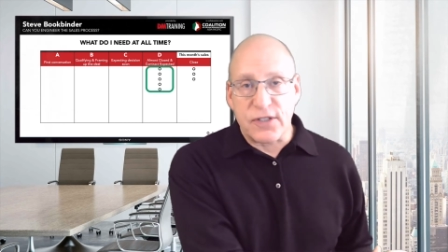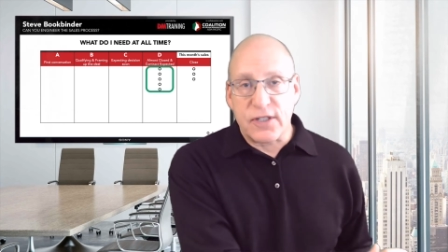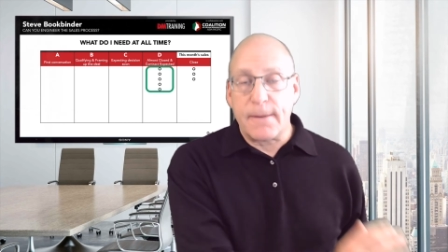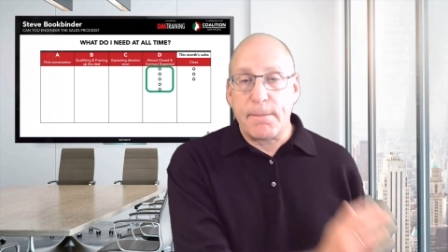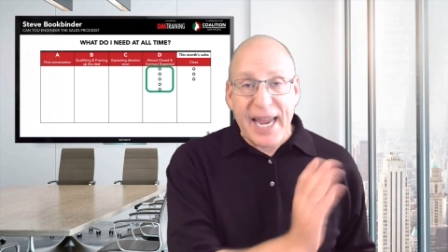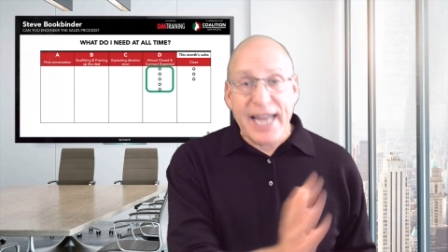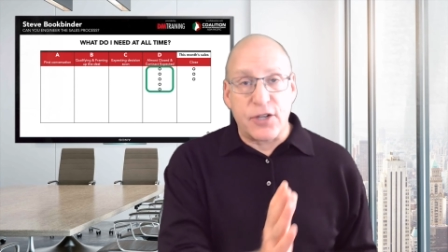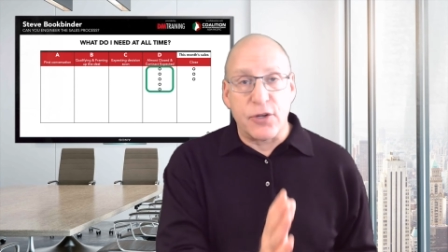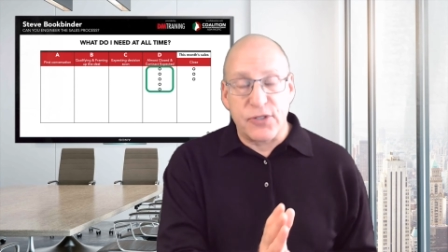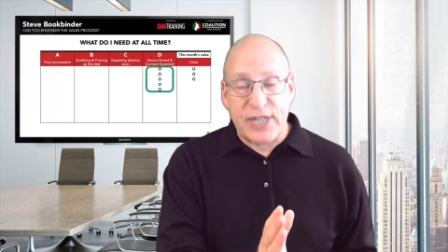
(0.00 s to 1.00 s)
The bad
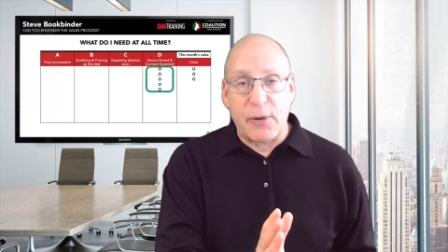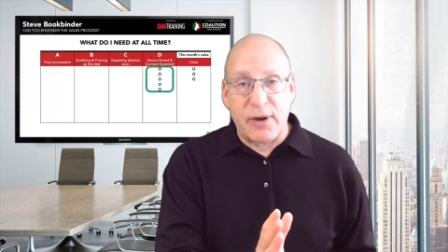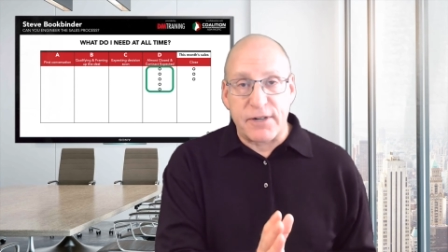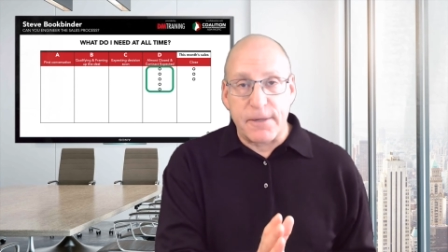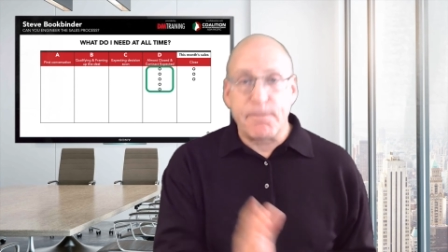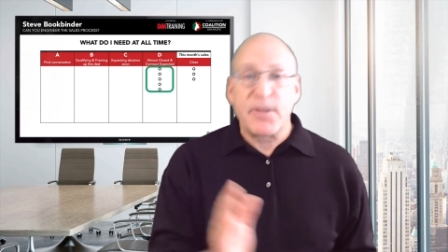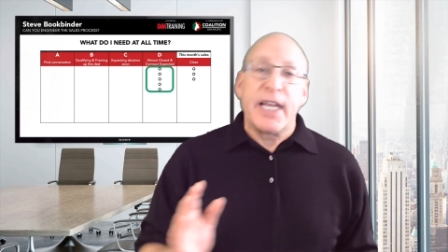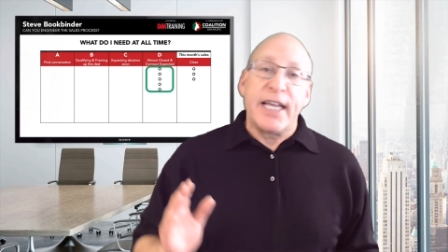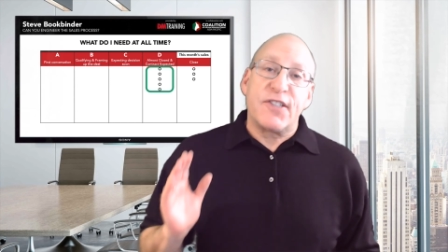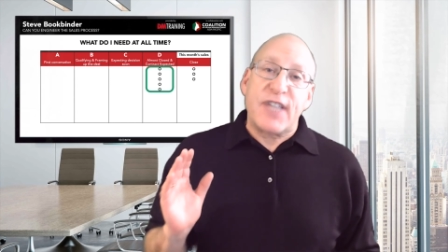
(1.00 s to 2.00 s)
news, however,
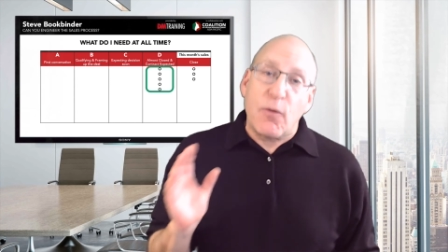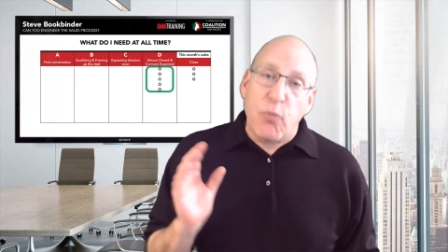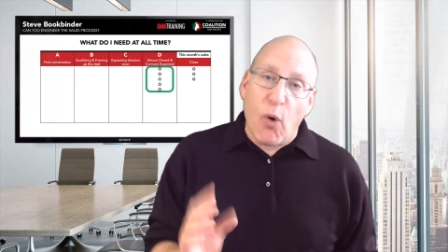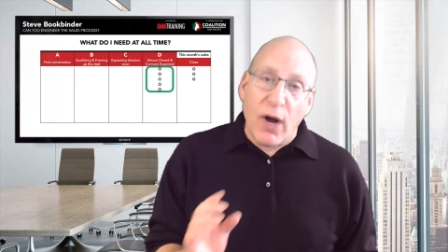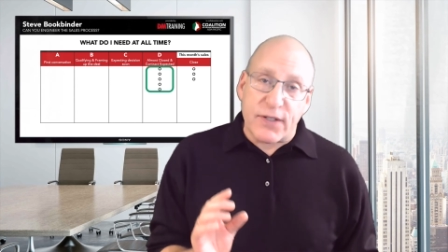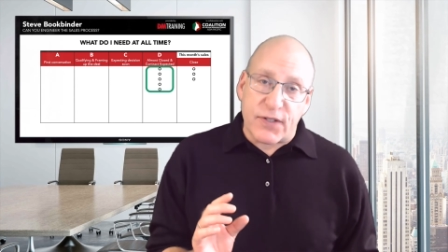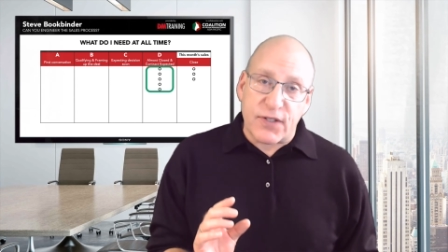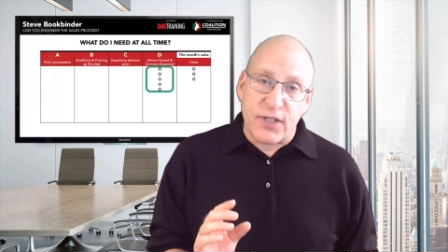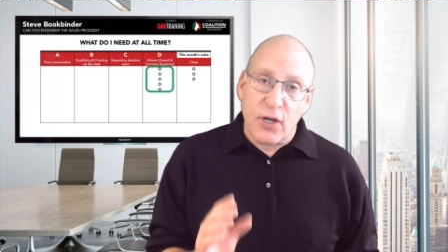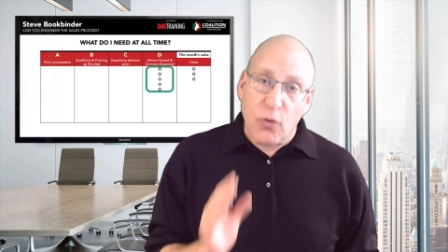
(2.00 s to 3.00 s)
is that
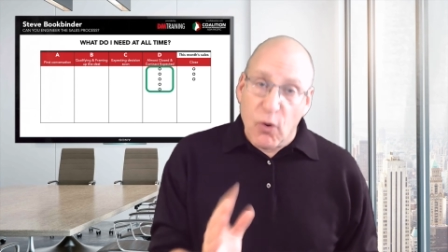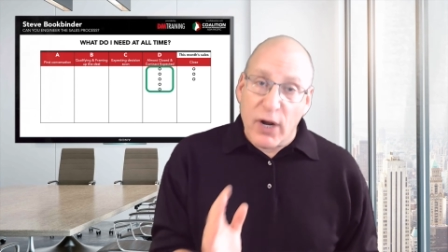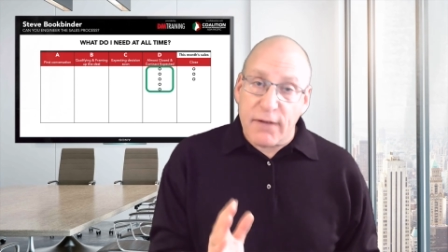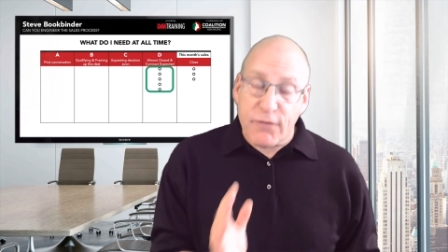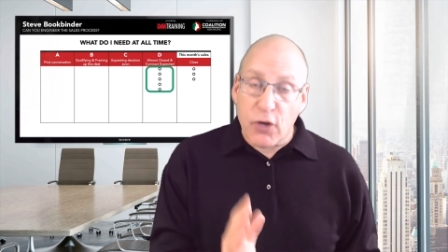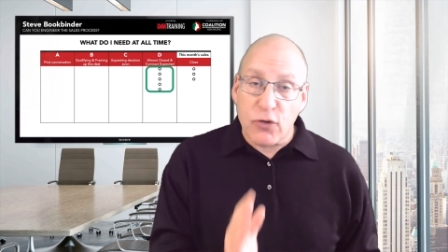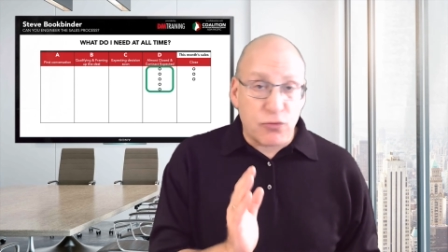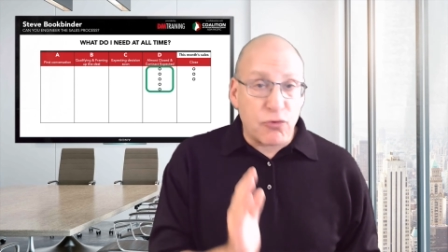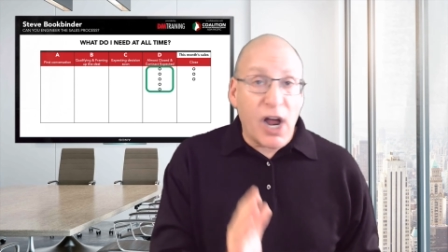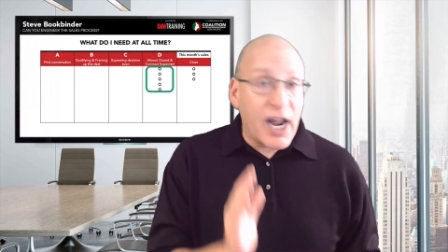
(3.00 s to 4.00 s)
once one of those
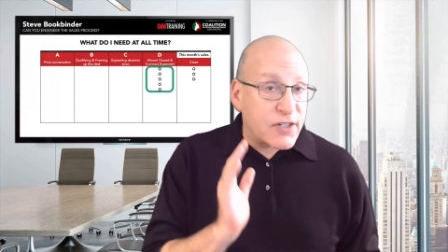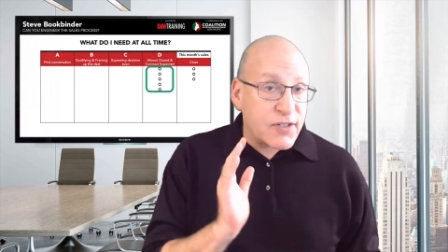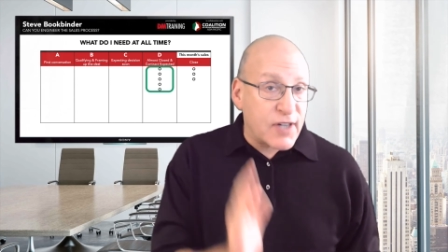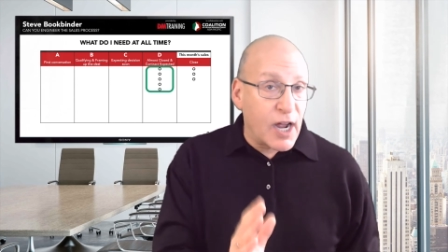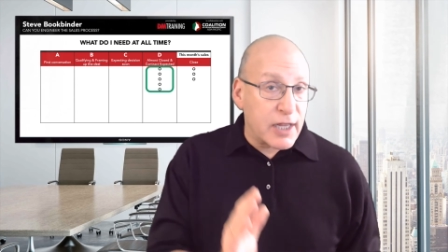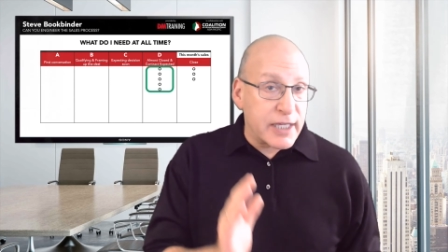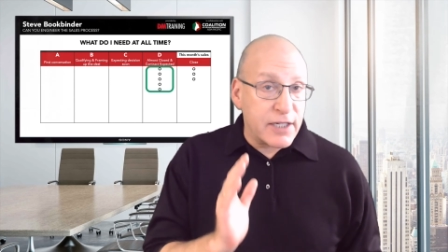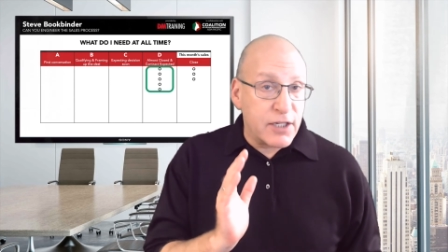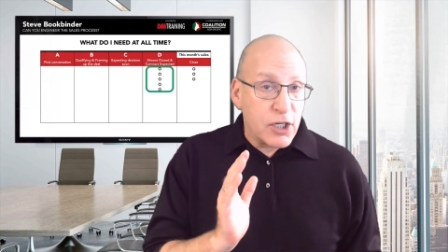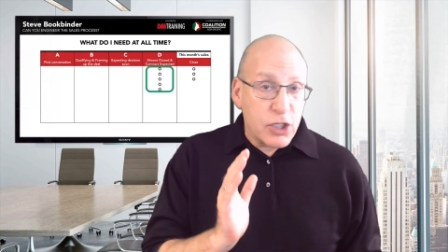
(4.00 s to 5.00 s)
rock
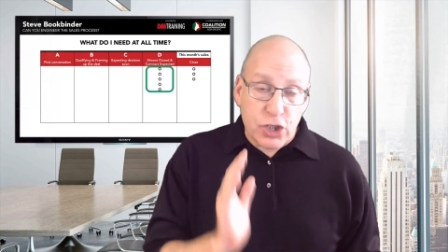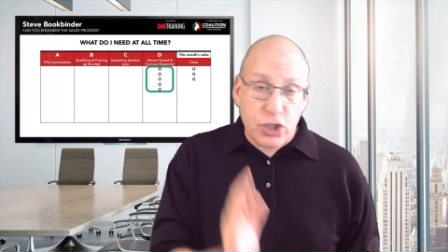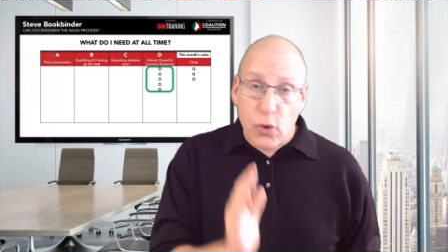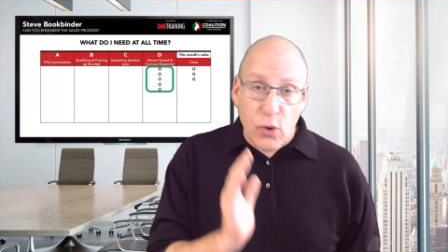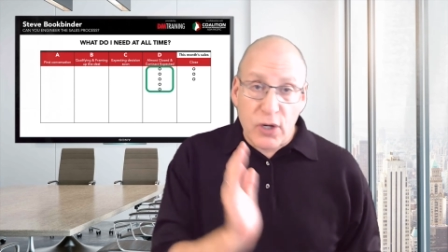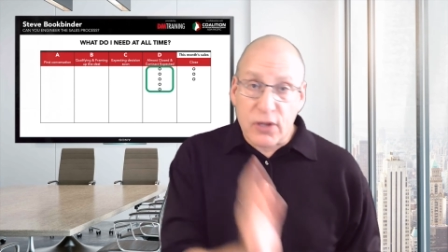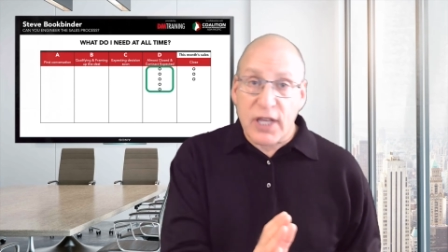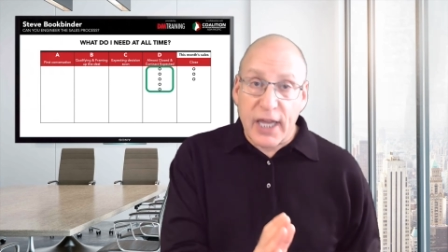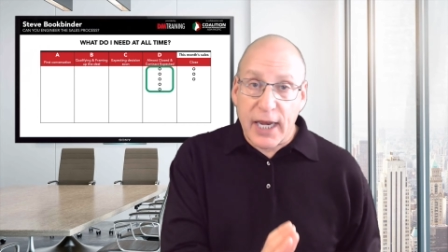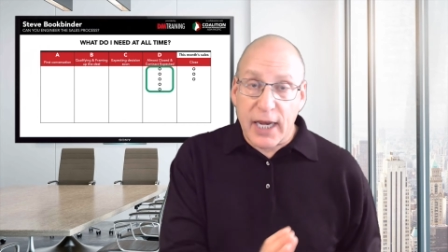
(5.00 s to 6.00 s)
solid, sure
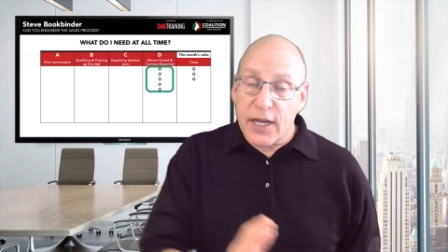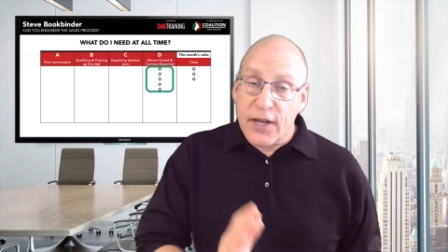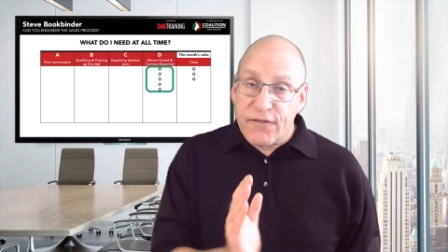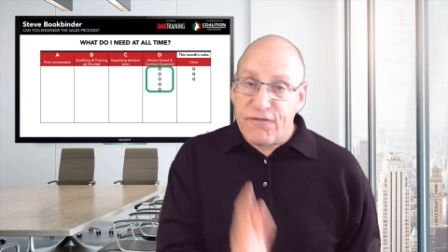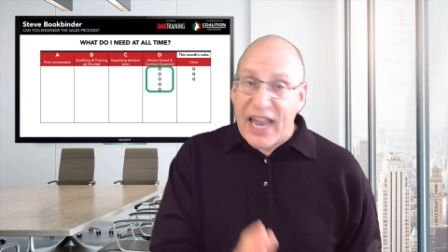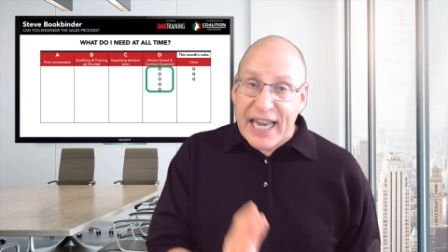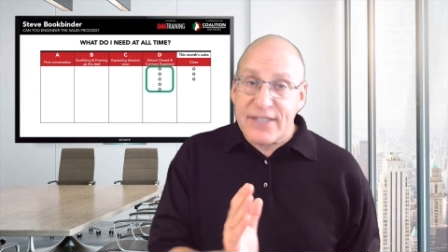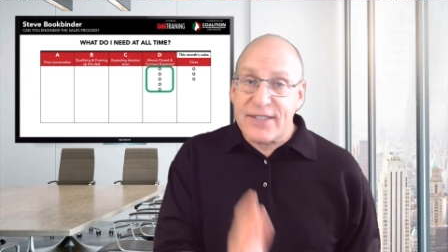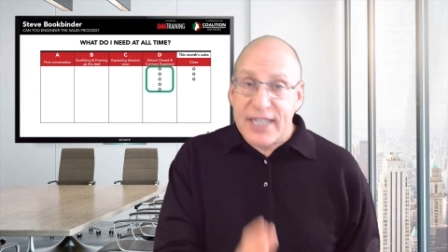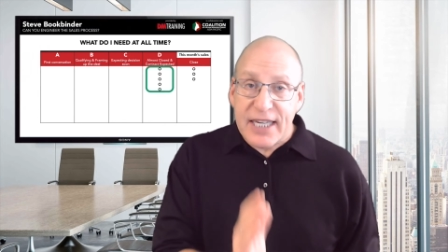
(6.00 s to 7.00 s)
thing,
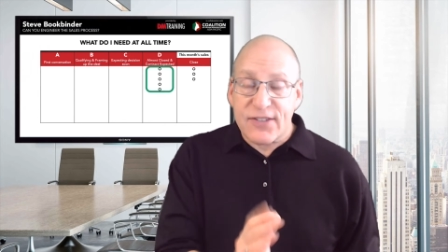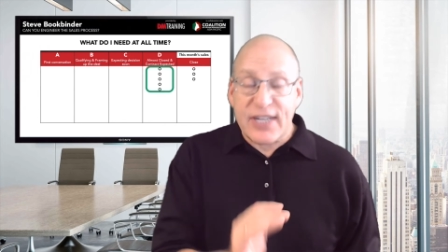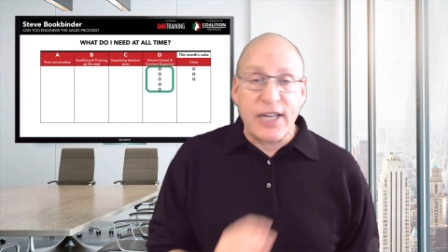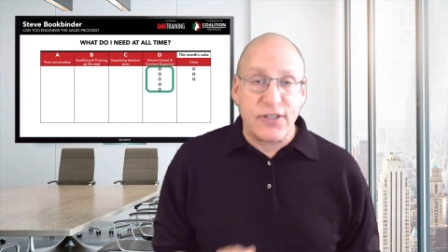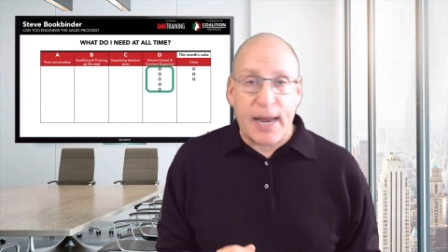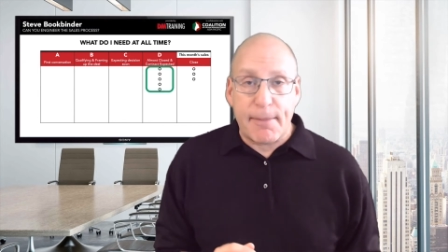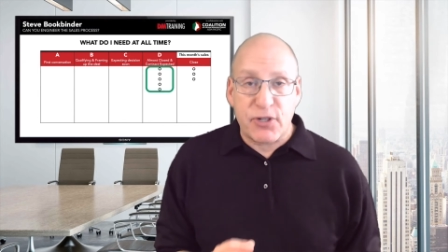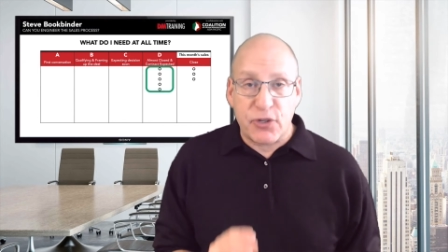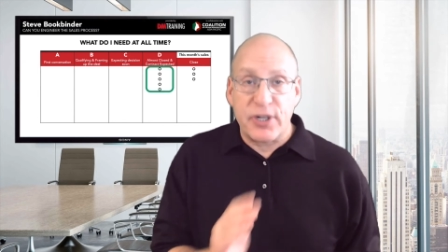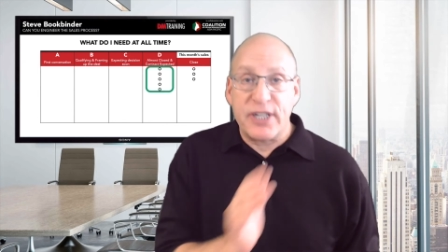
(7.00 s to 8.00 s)
phase D sales
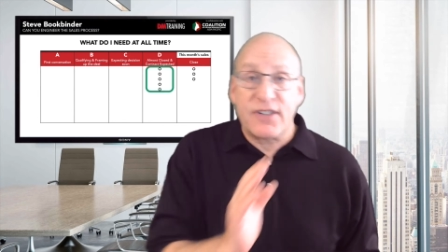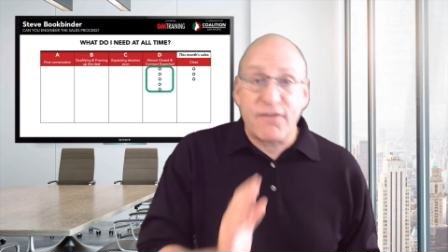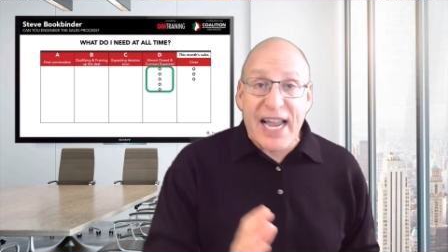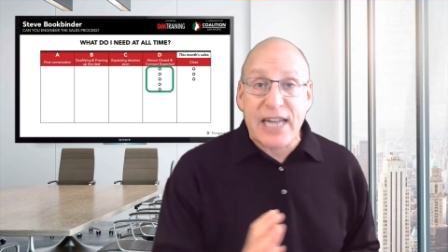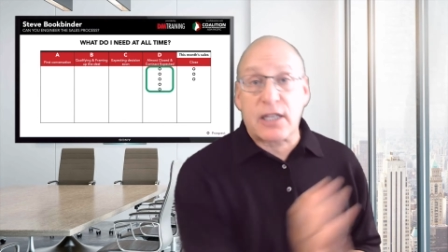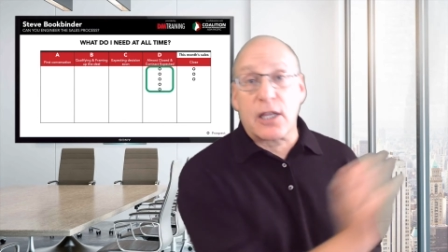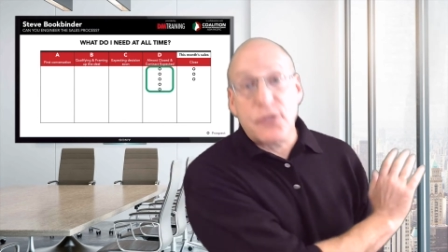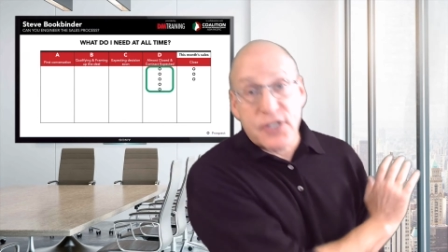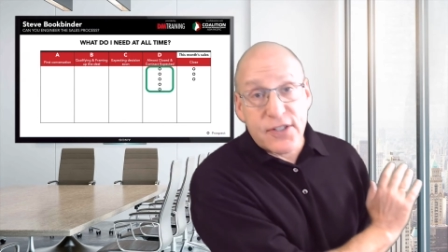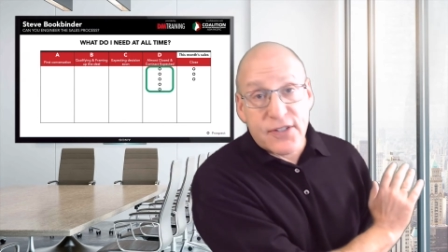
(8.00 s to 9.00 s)
opportunities in fact
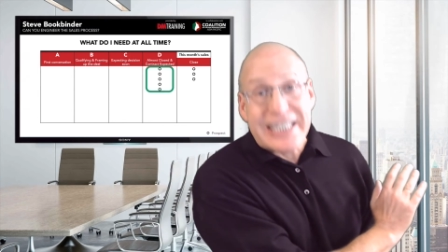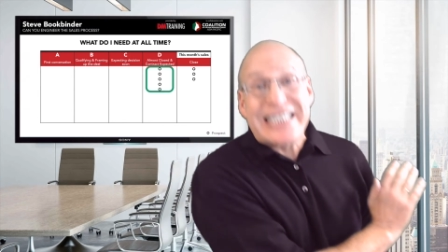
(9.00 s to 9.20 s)
closes,